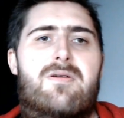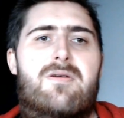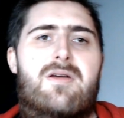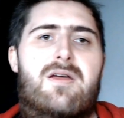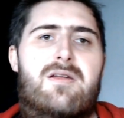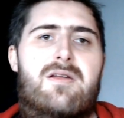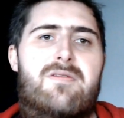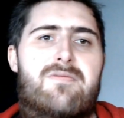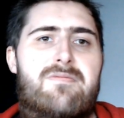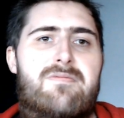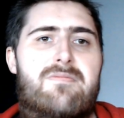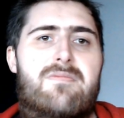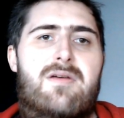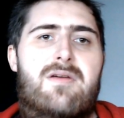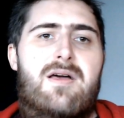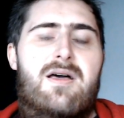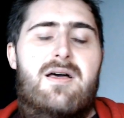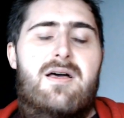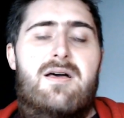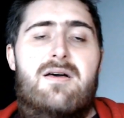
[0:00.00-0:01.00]
of
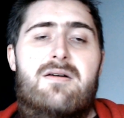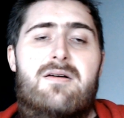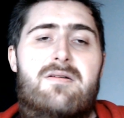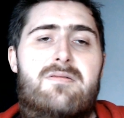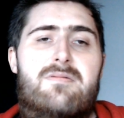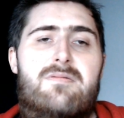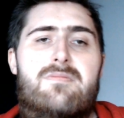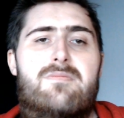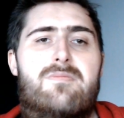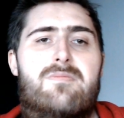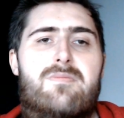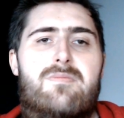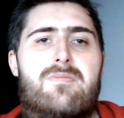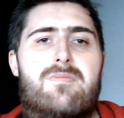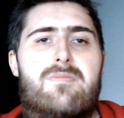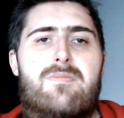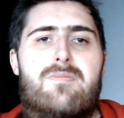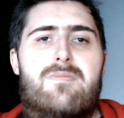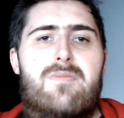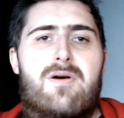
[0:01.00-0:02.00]

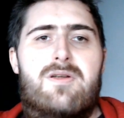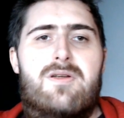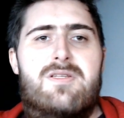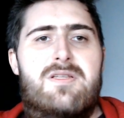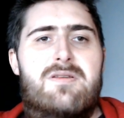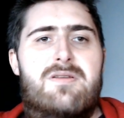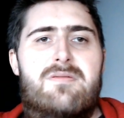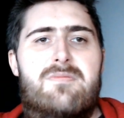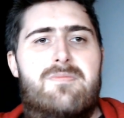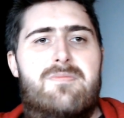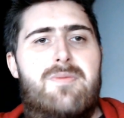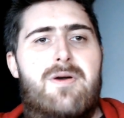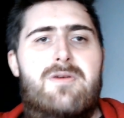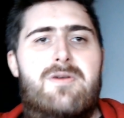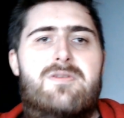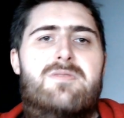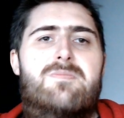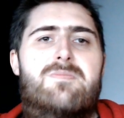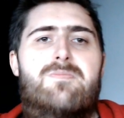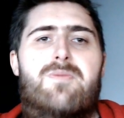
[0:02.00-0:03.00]
modern
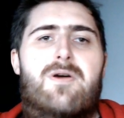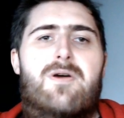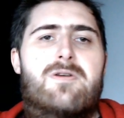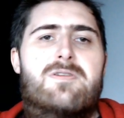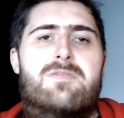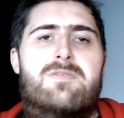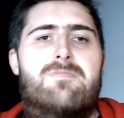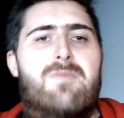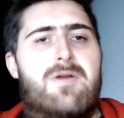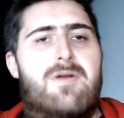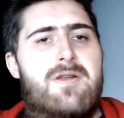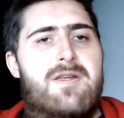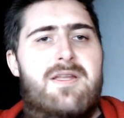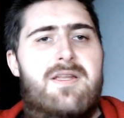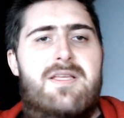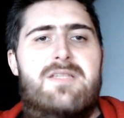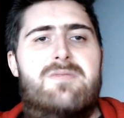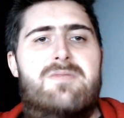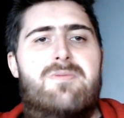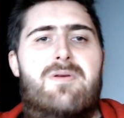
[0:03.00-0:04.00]

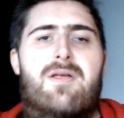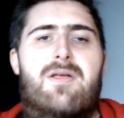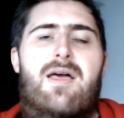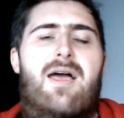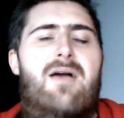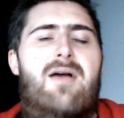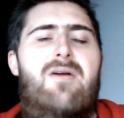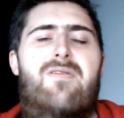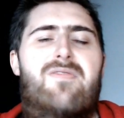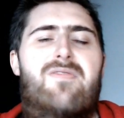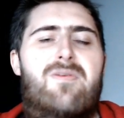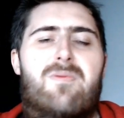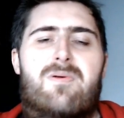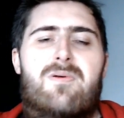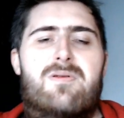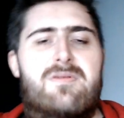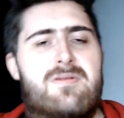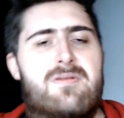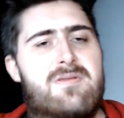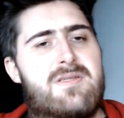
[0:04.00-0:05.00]
postmodernists, however you
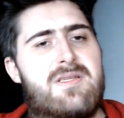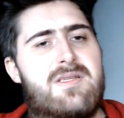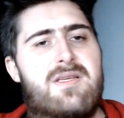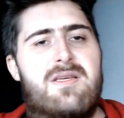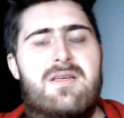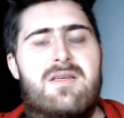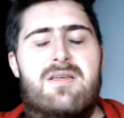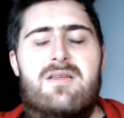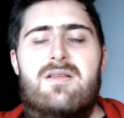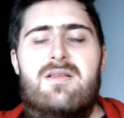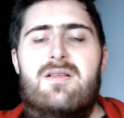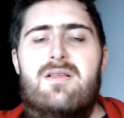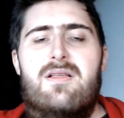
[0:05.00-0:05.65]
want to